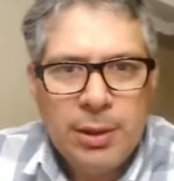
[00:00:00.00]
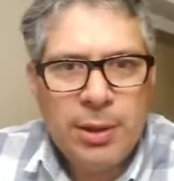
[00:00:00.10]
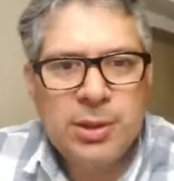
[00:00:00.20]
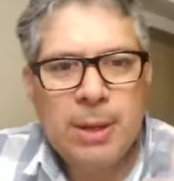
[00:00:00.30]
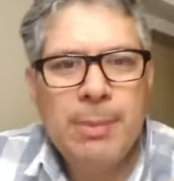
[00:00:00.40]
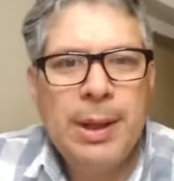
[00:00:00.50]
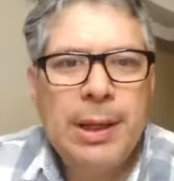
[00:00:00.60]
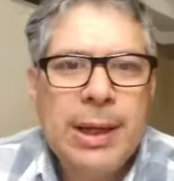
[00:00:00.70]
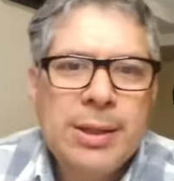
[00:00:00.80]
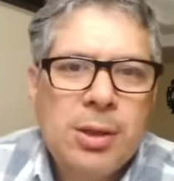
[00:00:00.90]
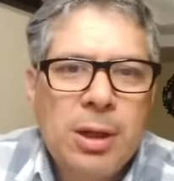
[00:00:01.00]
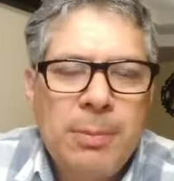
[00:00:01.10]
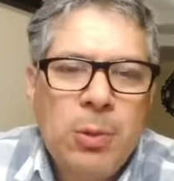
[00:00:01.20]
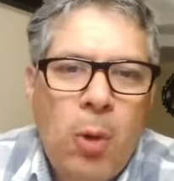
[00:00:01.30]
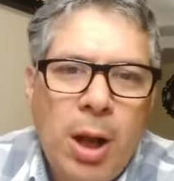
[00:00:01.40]
There's somebody that's going to
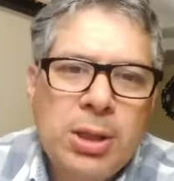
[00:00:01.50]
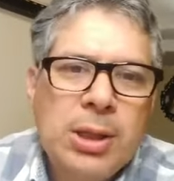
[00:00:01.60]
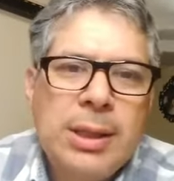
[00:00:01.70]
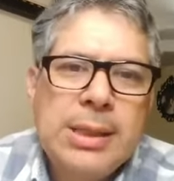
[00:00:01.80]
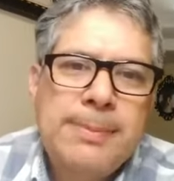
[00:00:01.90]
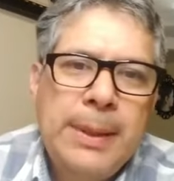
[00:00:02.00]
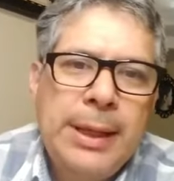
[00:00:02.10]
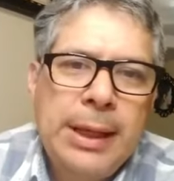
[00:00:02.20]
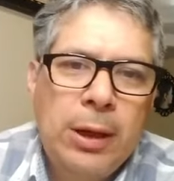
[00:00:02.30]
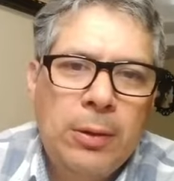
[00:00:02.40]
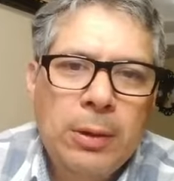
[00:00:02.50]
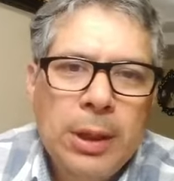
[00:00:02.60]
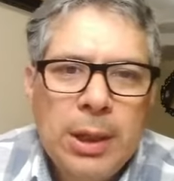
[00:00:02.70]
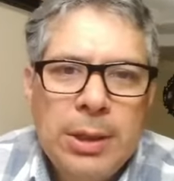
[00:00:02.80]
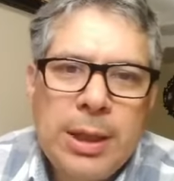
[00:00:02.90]
be watching this video
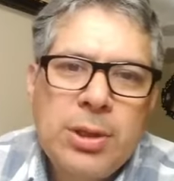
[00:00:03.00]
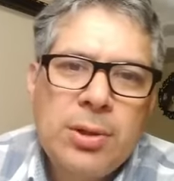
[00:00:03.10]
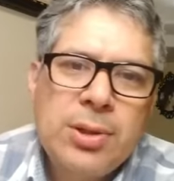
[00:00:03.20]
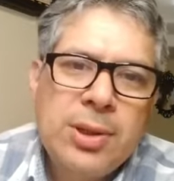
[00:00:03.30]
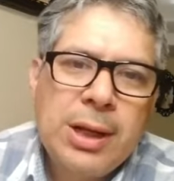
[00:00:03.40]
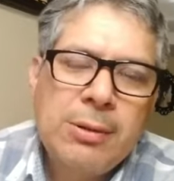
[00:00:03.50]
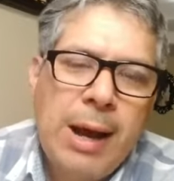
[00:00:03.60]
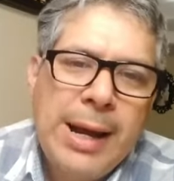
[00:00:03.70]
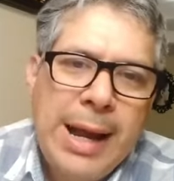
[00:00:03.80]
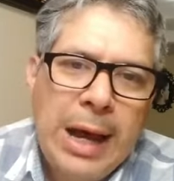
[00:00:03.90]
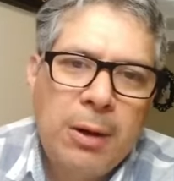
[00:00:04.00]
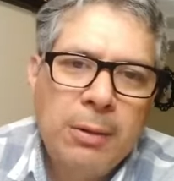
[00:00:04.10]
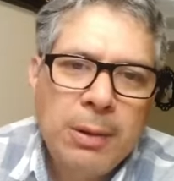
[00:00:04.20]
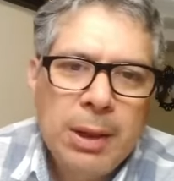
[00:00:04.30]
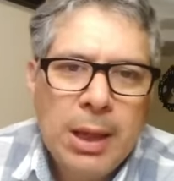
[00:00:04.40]
that you're sick right
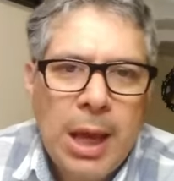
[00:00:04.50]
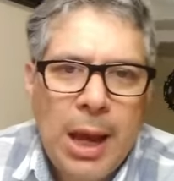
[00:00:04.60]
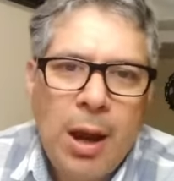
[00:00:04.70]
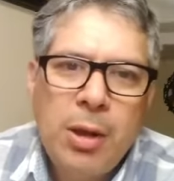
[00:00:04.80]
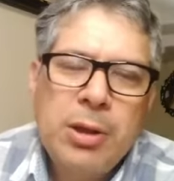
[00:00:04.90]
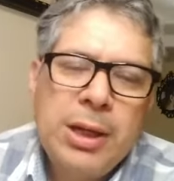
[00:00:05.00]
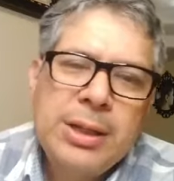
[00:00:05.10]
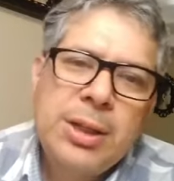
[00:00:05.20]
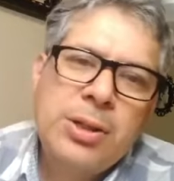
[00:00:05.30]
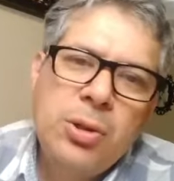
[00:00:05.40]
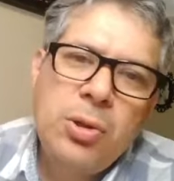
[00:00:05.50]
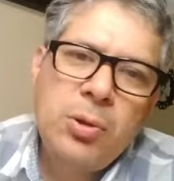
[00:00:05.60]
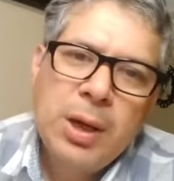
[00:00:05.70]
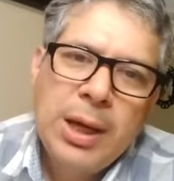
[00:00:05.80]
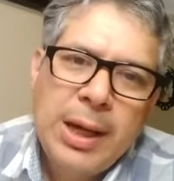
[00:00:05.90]
now, and all you need to
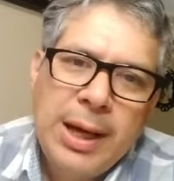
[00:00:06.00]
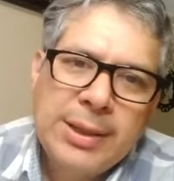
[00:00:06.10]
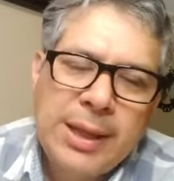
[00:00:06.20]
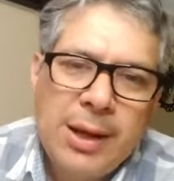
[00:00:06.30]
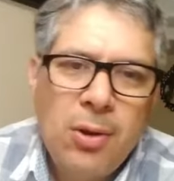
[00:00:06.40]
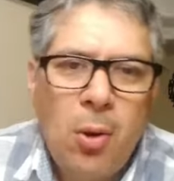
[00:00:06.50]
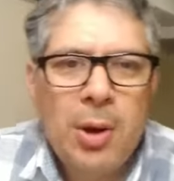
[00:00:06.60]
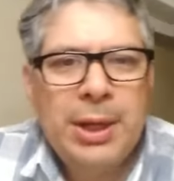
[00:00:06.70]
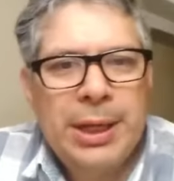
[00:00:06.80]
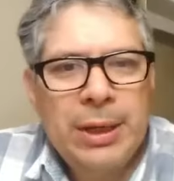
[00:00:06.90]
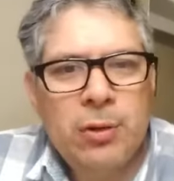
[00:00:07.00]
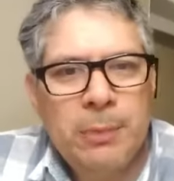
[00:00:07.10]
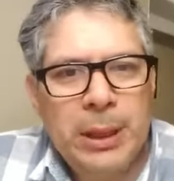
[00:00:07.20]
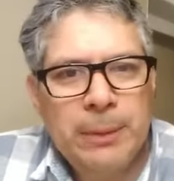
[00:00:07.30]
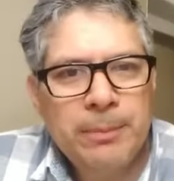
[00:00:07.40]
do is say, Lord, heal
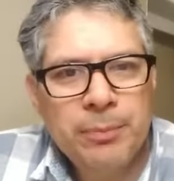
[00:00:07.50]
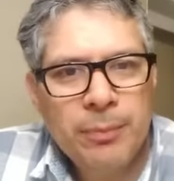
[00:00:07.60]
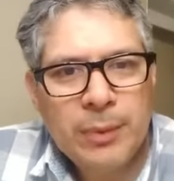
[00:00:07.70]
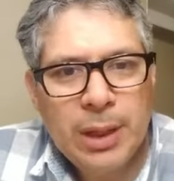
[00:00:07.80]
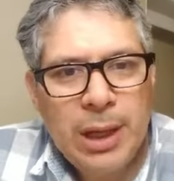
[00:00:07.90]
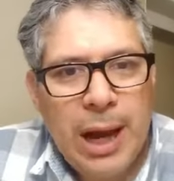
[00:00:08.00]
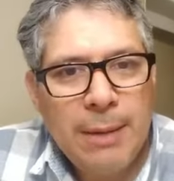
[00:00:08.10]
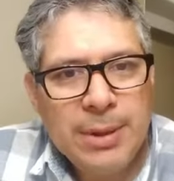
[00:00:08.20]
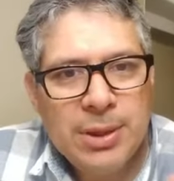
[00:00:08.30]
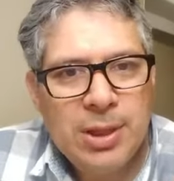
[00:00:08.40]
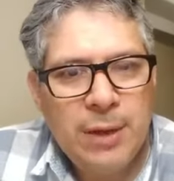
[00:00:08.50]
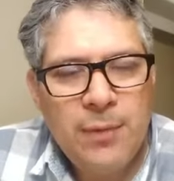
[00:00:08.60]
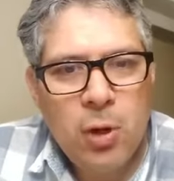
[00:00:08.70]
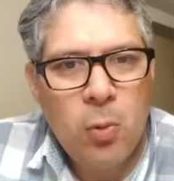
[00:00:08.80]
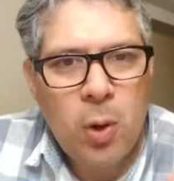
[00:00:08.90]
me. I receive
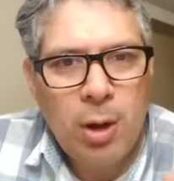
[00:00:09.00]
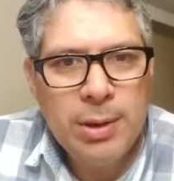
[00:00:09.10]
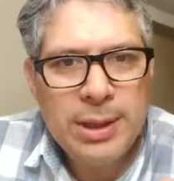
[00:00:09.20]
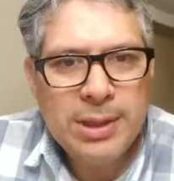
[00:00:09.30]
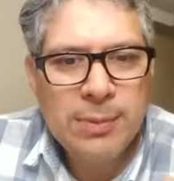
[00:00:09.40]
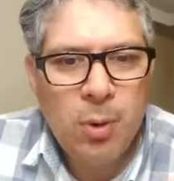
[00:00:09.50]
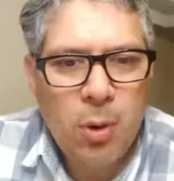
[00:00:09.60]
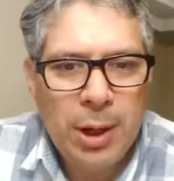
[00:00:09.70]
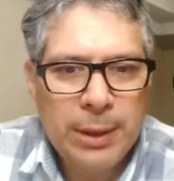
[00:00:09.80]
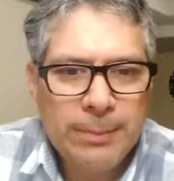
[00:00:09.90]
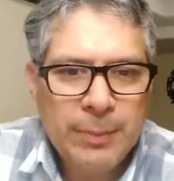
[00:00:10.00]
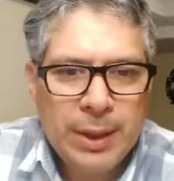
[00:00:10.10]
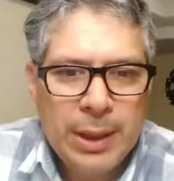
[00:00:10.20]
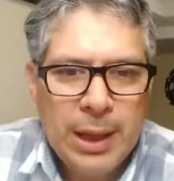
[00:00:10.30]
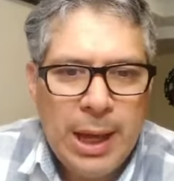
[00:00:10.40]
your word this morning.
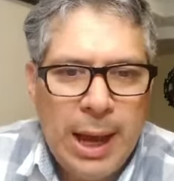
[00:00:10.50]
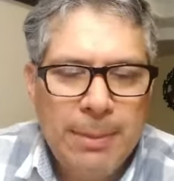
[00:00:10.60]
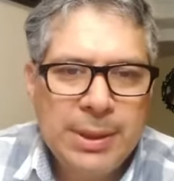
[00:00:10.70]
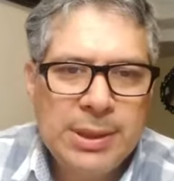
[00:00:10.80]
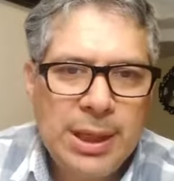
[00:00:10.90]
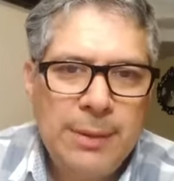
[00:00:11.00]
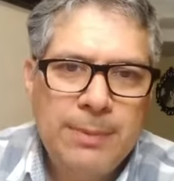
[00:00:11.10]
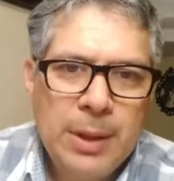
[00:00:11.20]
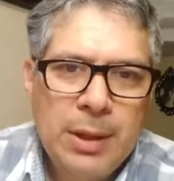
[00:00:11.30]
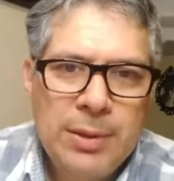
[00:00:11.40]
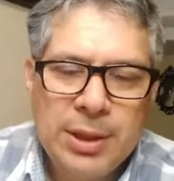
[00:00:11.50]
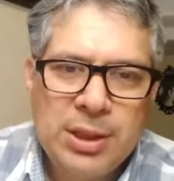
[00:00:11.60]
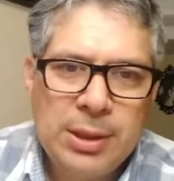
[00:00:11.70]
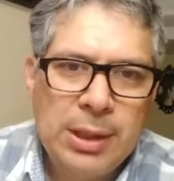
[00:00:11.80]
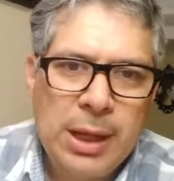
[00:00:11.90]
I receive
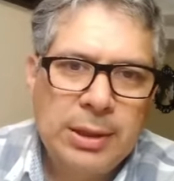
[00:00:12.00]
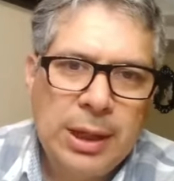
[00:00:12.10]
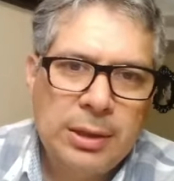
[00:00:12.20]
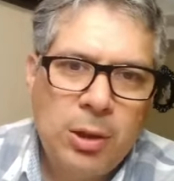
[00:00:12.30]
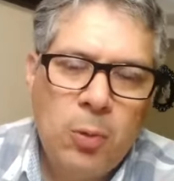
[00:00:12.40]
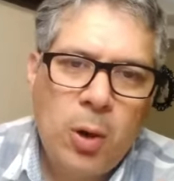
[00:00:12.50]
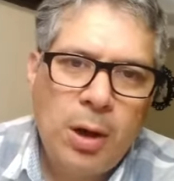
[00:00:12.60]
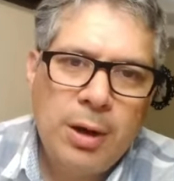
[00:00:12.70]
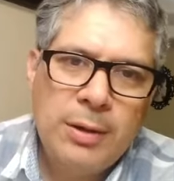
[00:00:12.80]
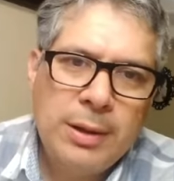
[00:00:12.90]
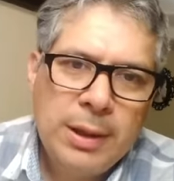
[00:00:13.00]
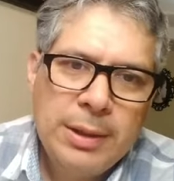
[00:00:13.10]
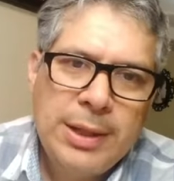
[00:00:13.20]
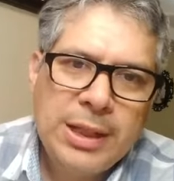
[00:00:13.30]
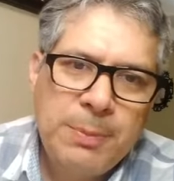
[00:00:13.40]
the word
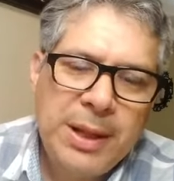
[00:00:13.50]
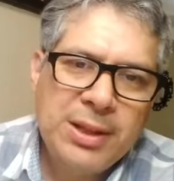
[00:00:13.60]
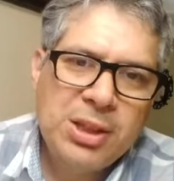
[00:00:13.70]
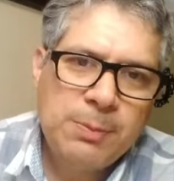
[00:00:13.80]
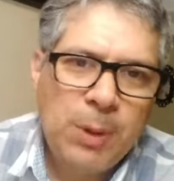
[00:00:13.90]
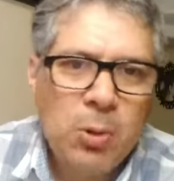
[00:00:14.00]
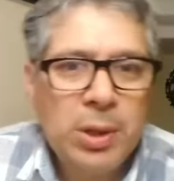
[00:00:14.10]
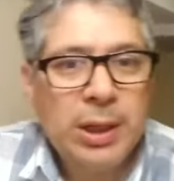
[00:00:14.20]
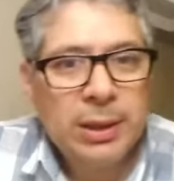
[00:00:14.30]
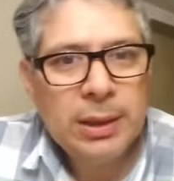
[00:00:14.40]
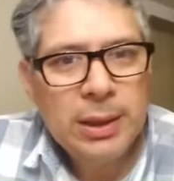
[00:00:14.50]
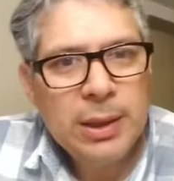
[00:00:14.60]
that's being spoken,